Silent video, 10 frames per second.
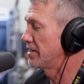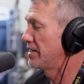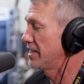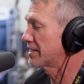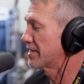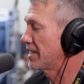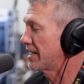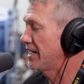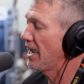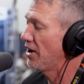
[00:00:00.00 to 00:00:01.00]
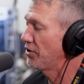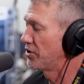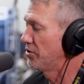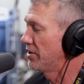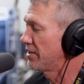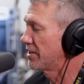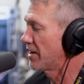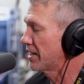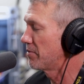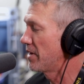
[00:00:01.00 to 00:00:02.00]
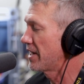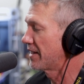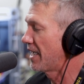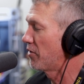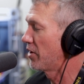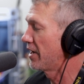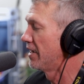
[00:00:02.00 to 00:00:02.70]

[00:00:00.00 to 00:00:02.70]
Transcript: and Nick's like, yeah, I'll do it, you know, I can make it that way.